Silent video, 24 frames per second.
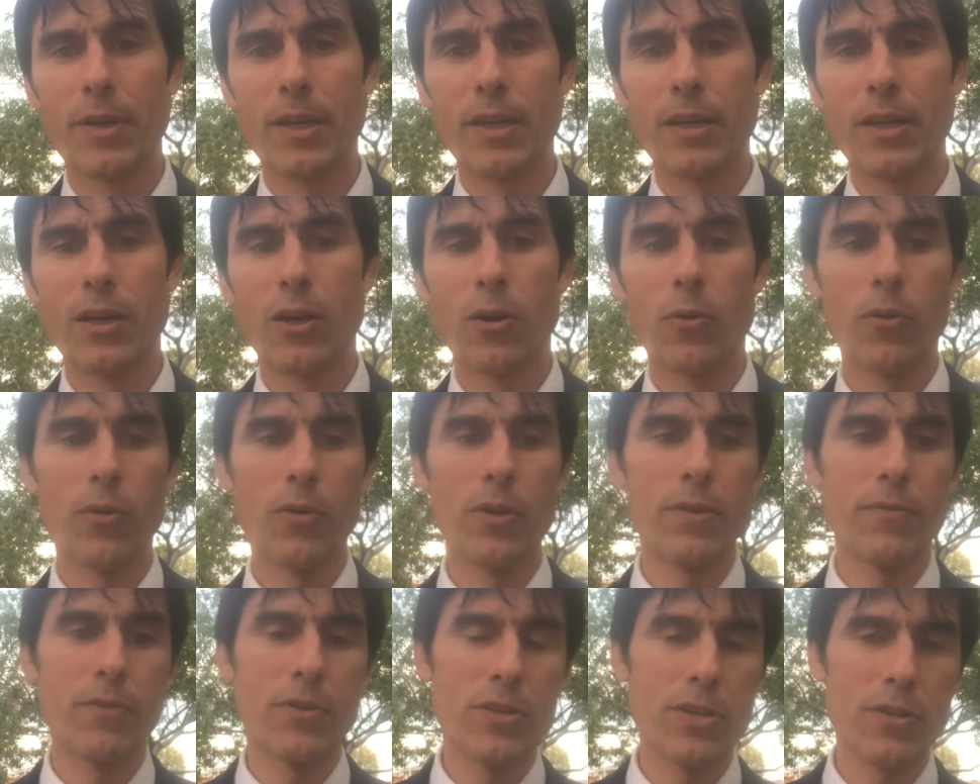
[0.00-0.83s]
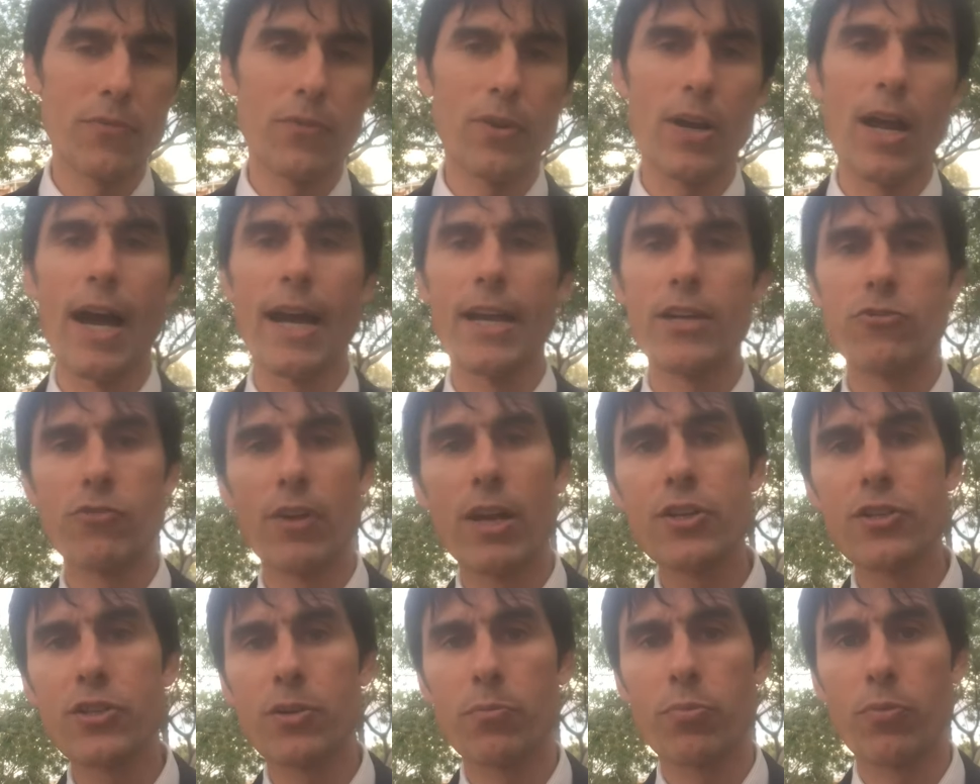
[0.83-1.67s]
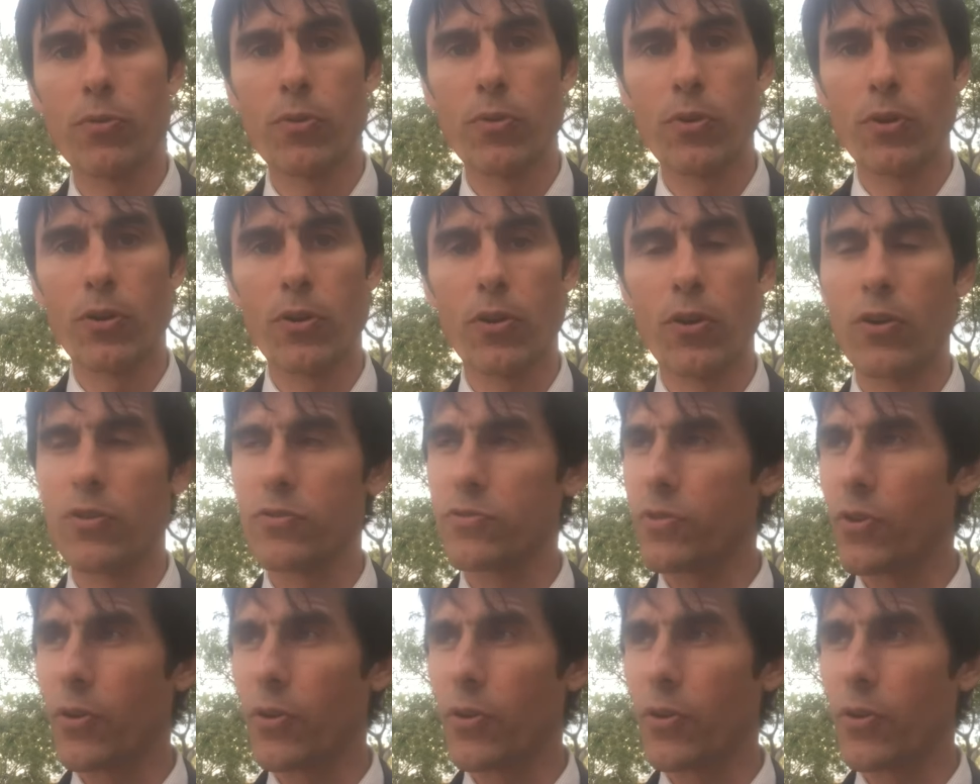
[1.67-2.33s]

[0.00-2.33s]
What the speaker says: you know, or even different hydration protocols.